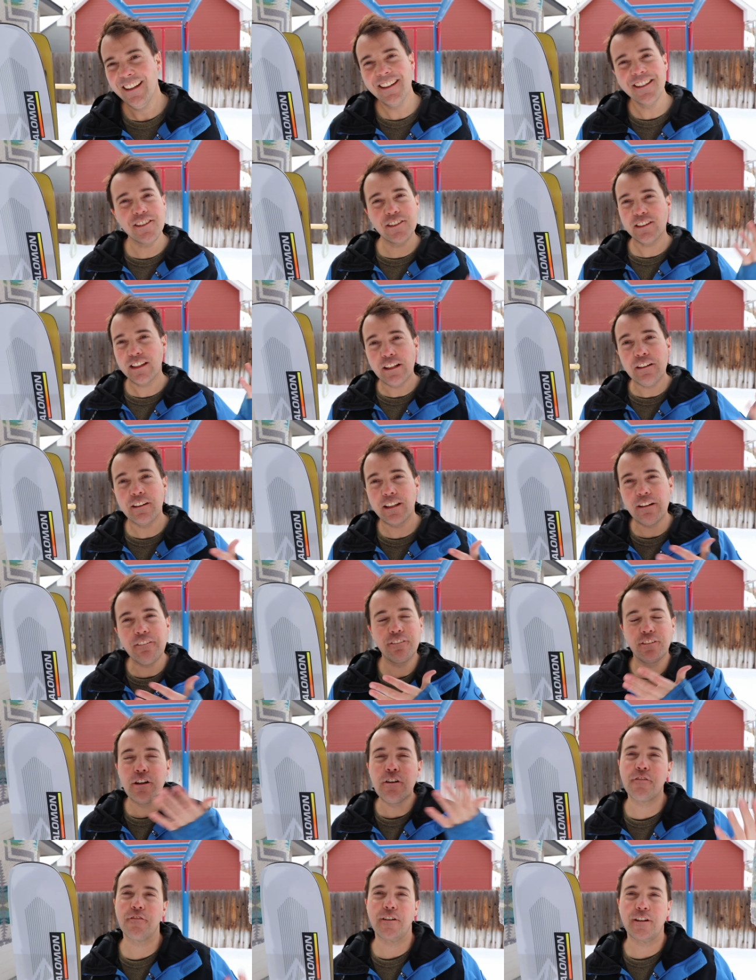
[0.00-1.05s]
they
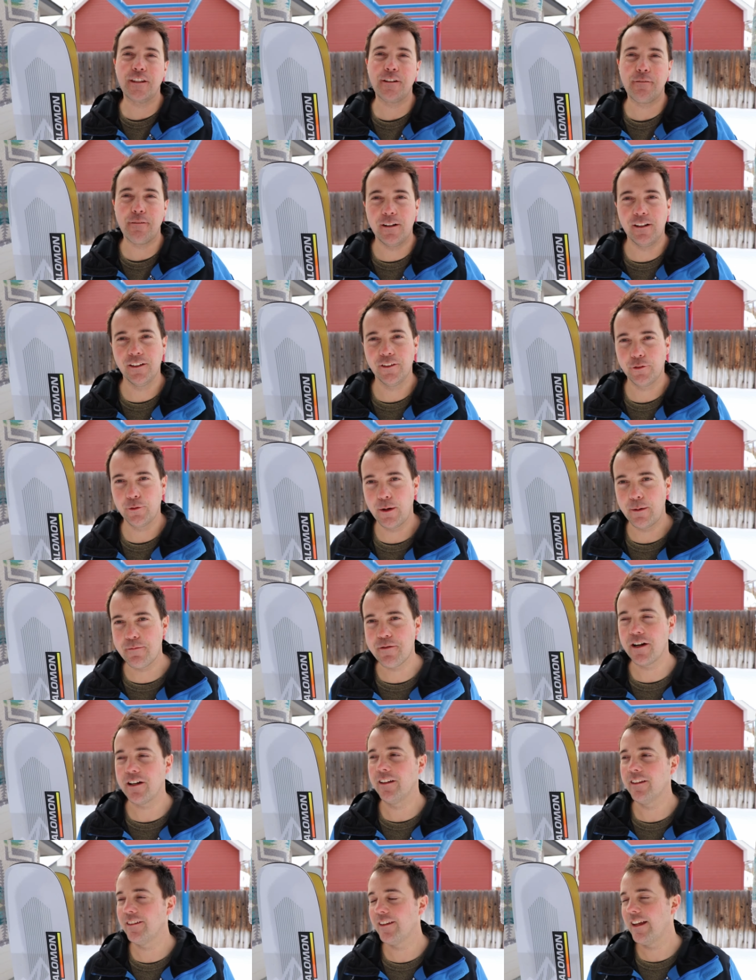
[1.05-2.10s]
float really well, is what I'm
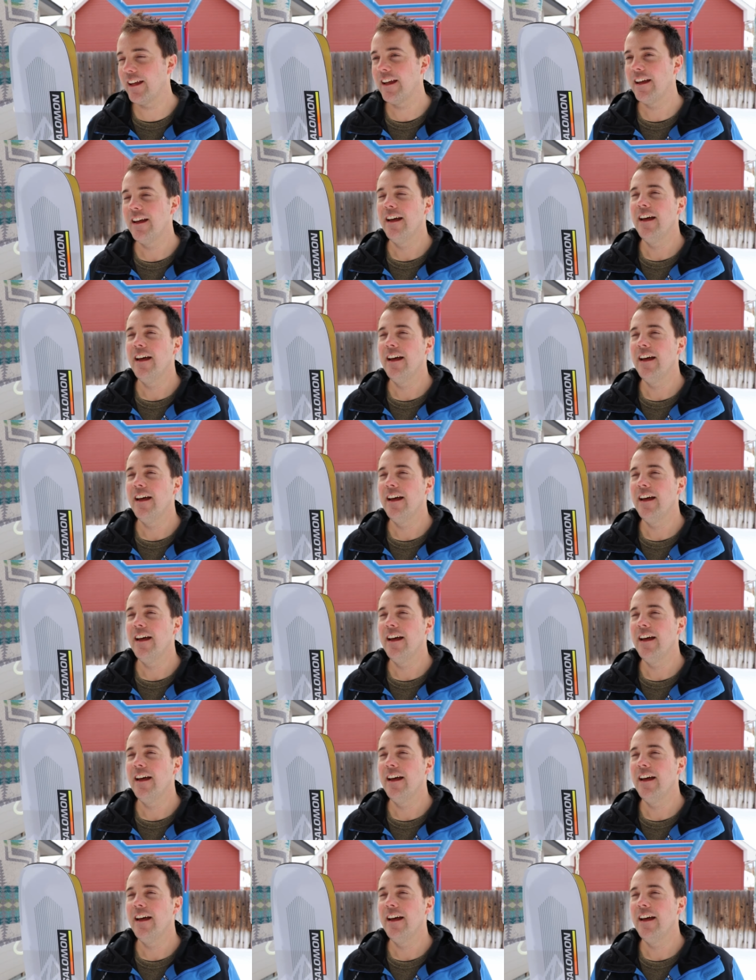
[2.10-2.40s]
trying to say.